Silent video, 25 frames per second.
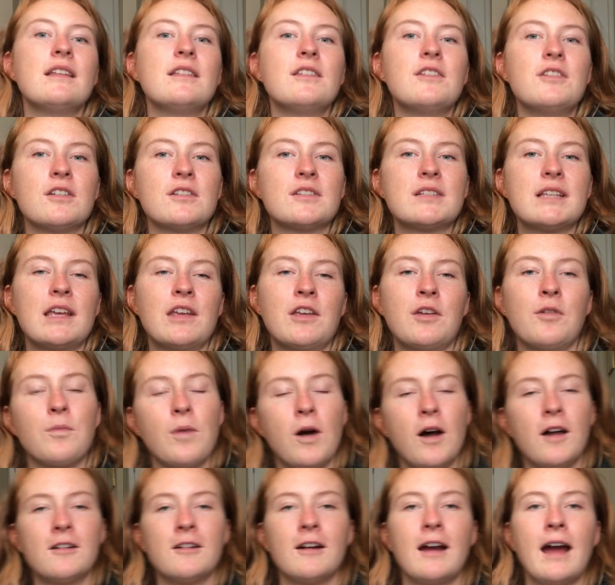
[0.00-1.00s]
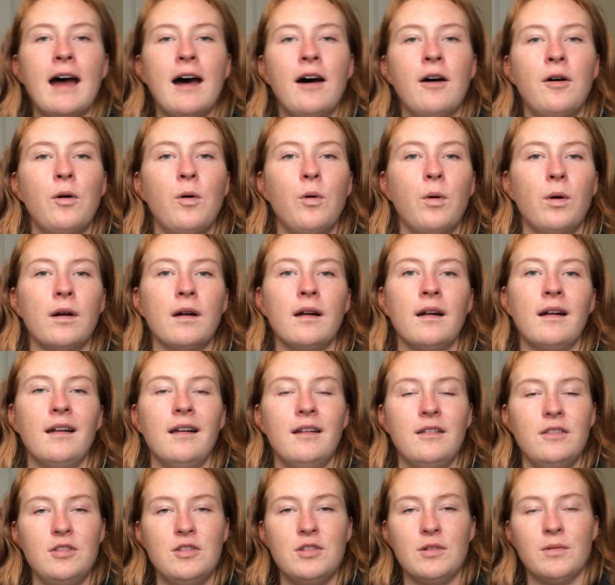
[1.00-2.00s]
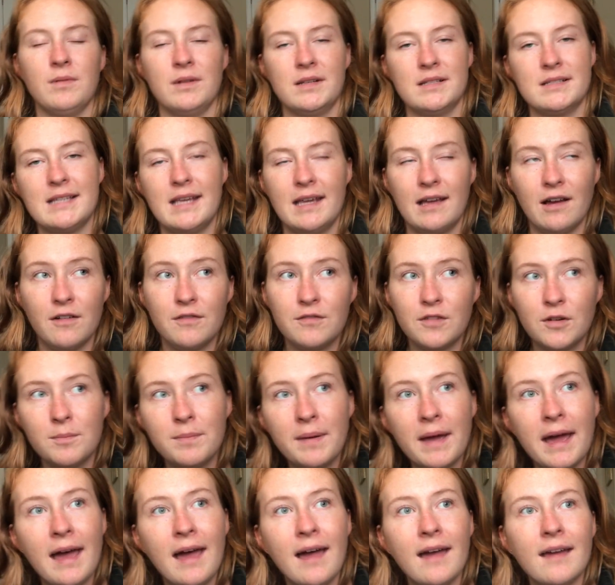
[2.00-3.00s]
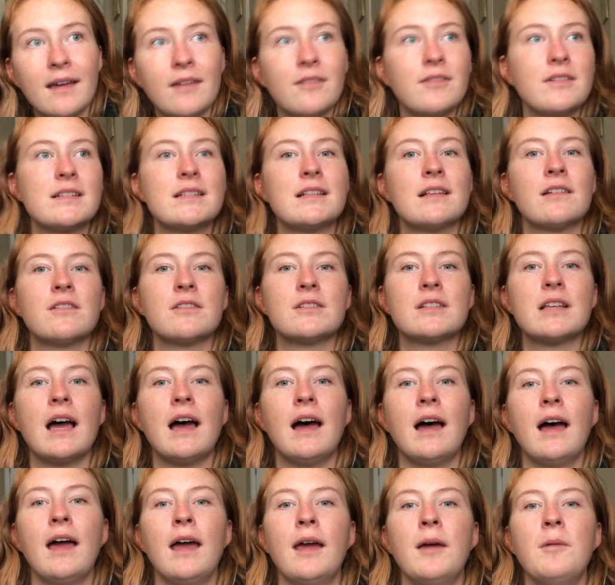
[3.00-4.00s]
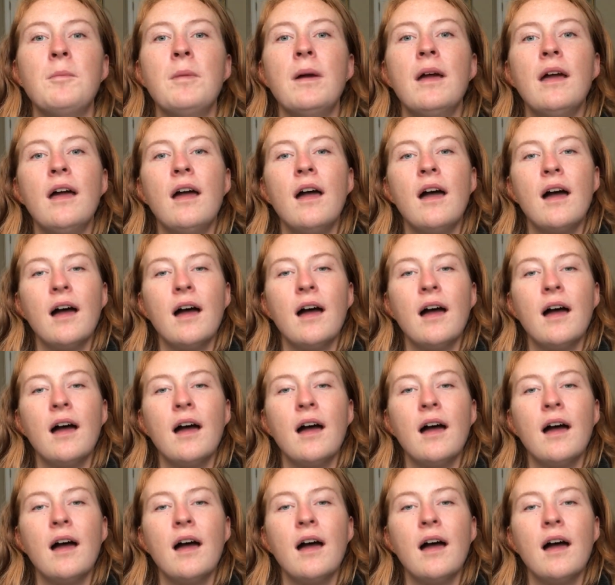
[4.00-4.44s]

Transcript: you know, take your water out, or you don't want to take off your bag every single time,